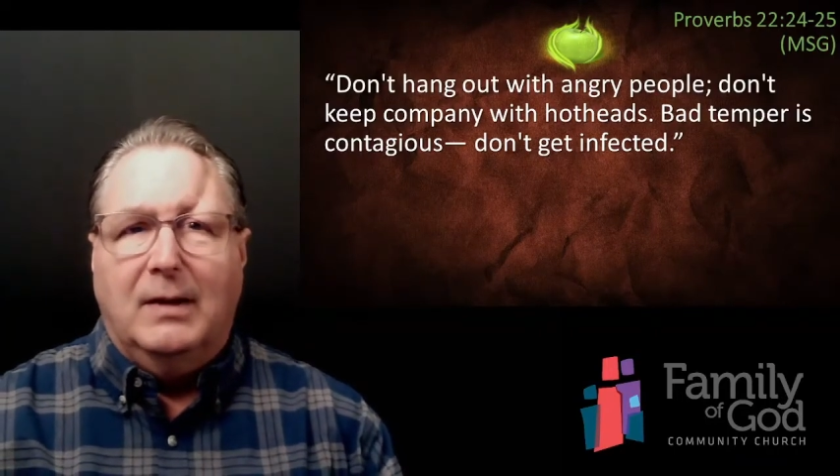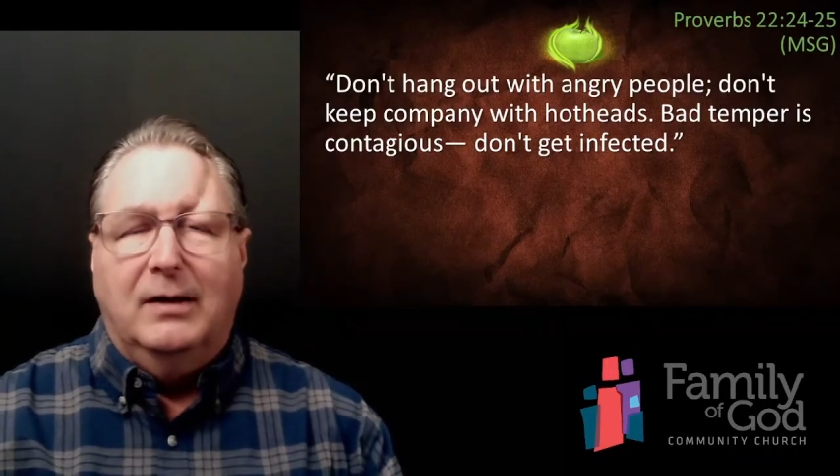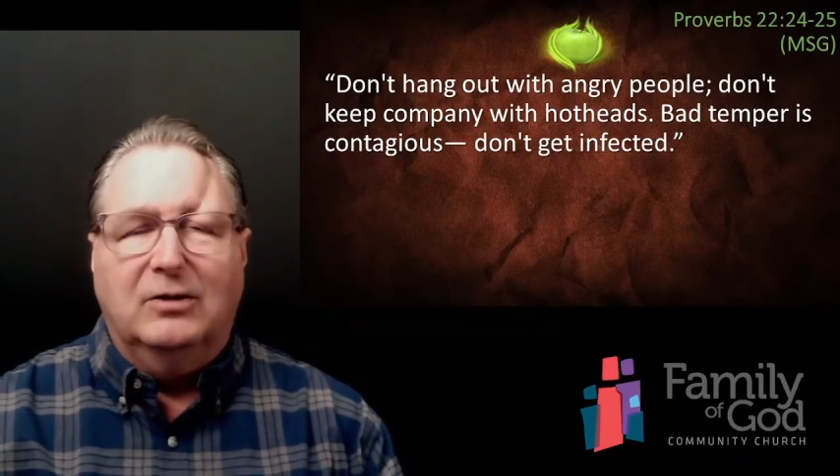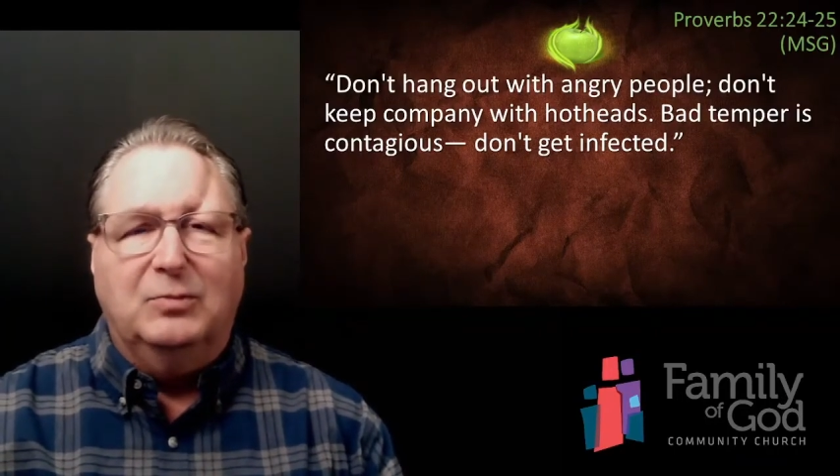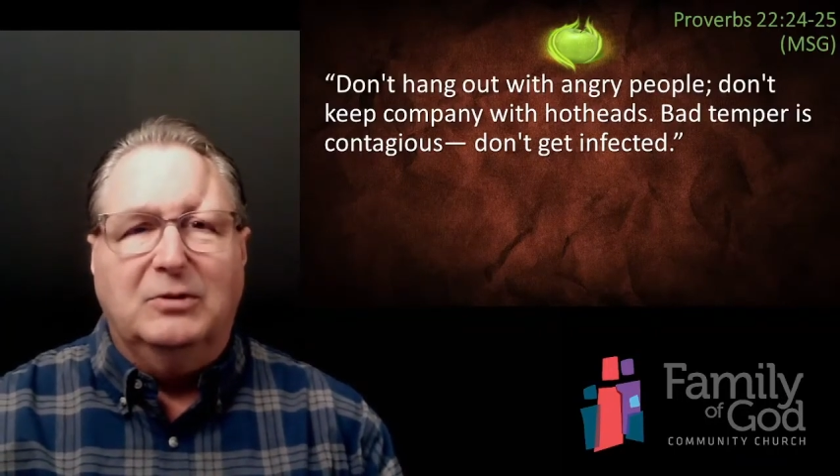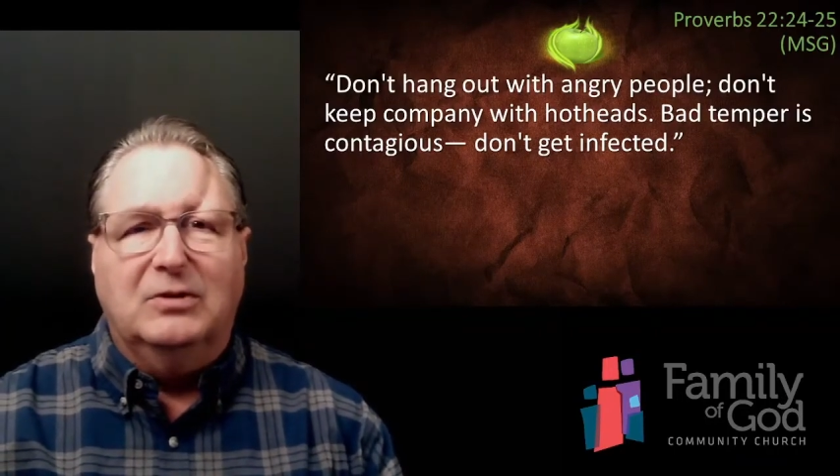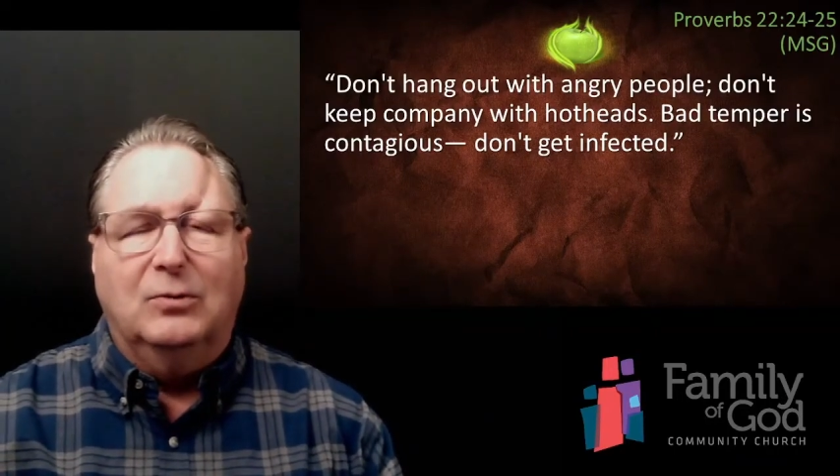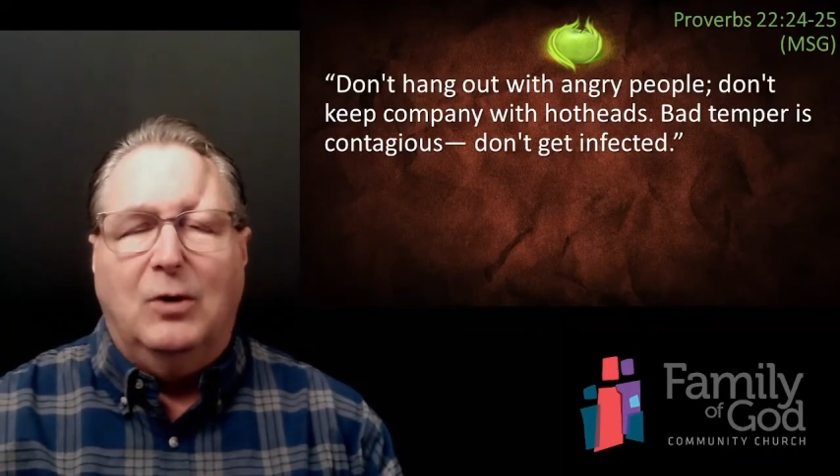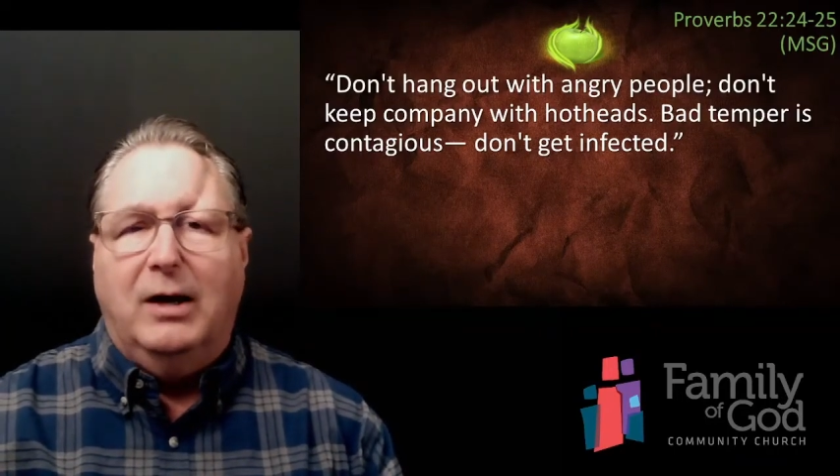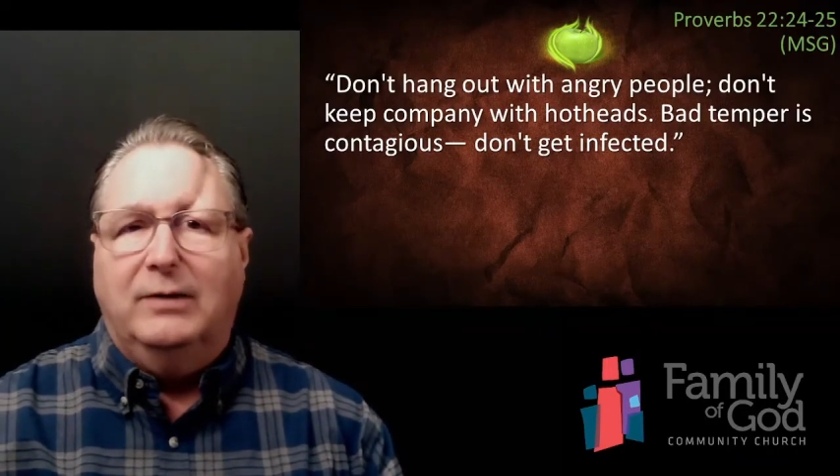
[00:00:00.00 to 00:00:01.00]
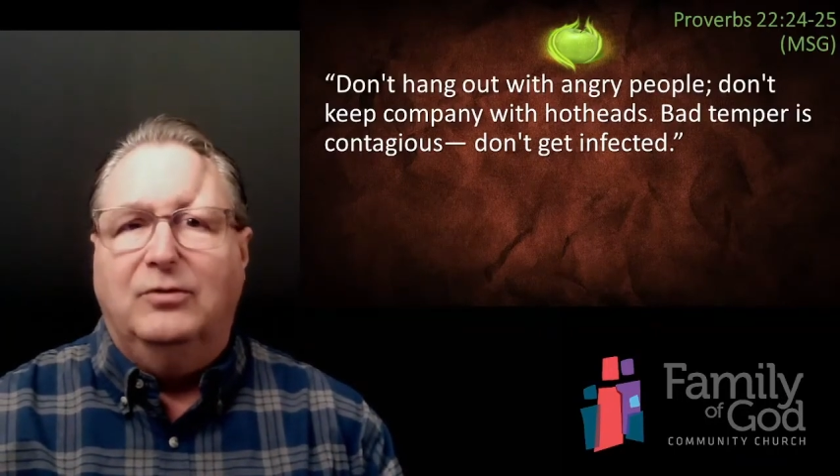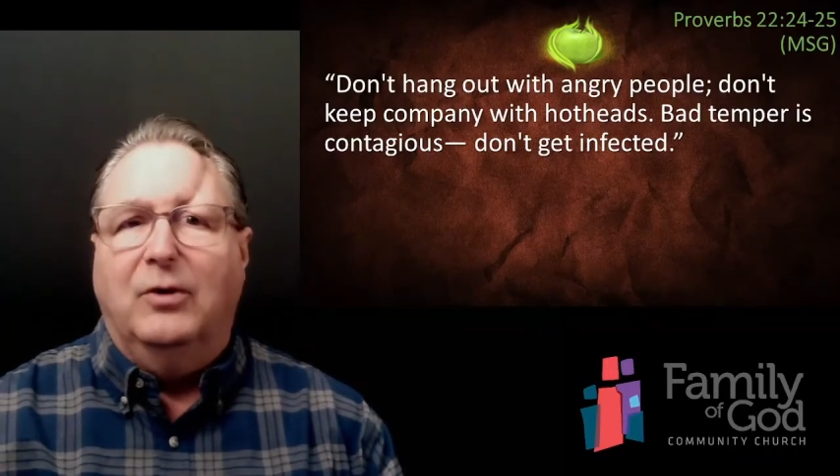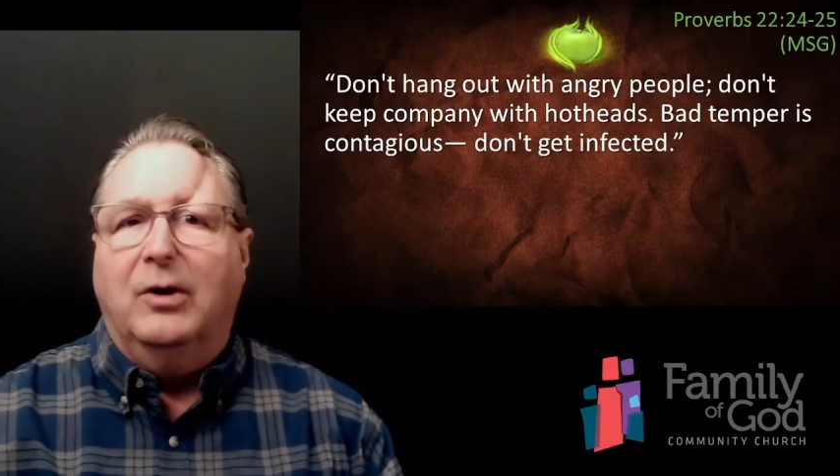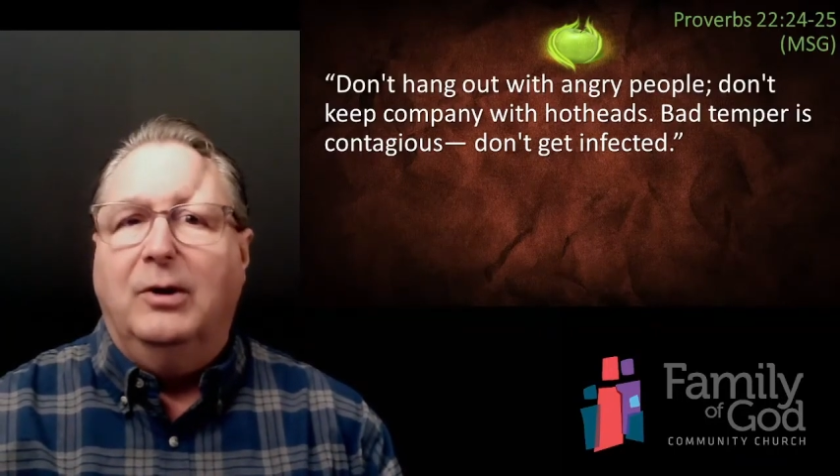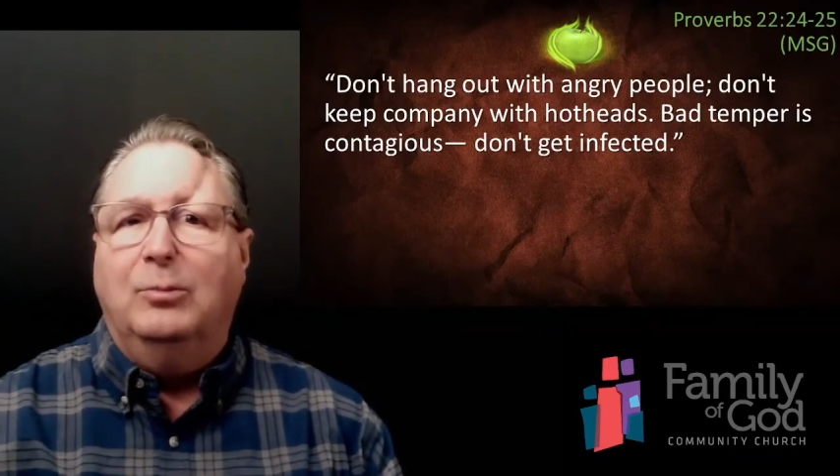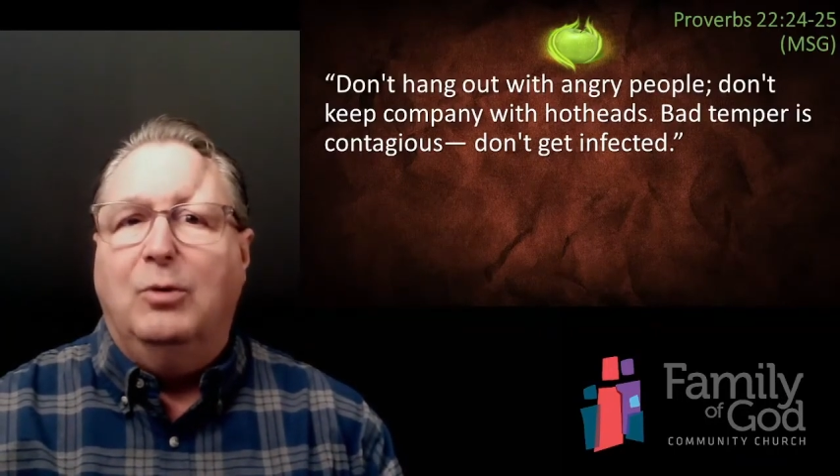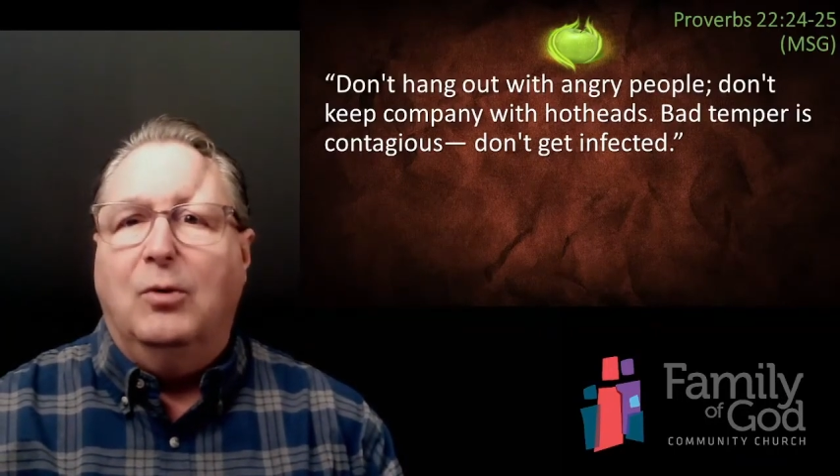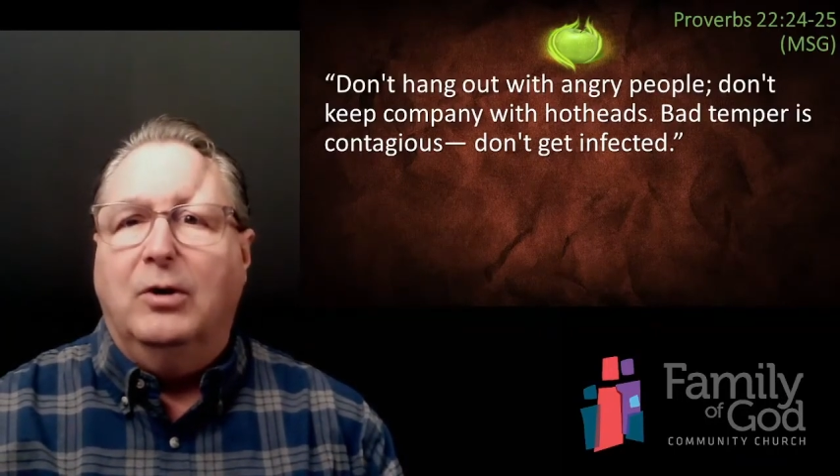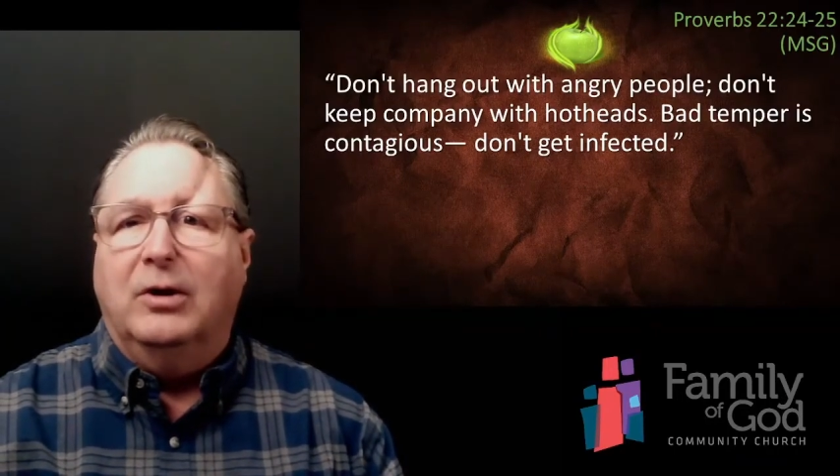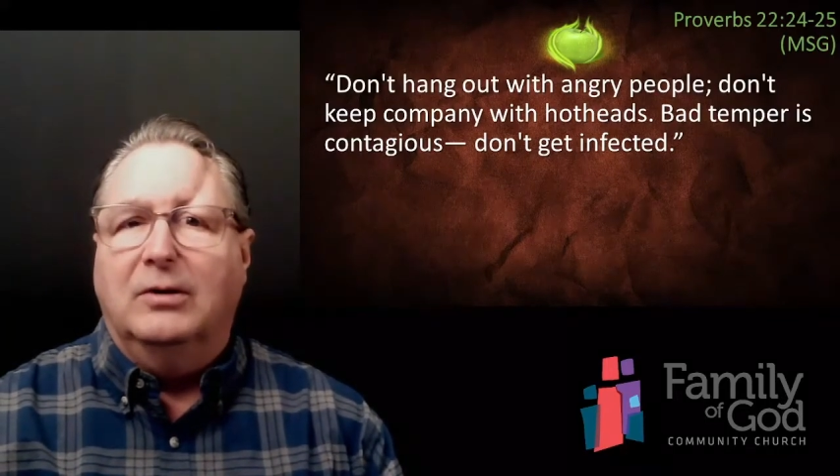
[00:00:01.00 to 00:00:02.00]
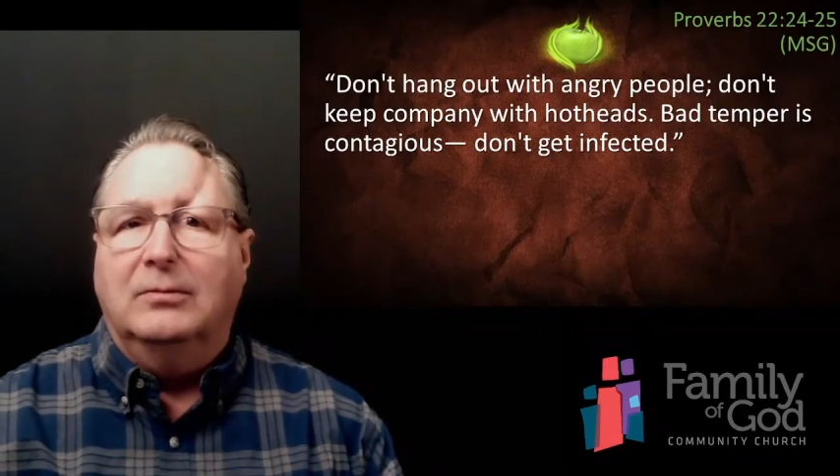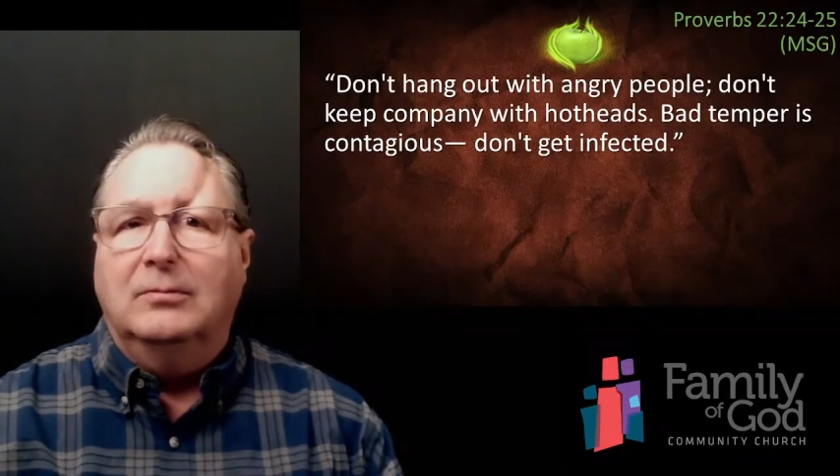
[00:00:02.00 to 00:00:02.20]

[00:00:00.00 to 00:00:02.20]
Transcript: Husbands and wives, very important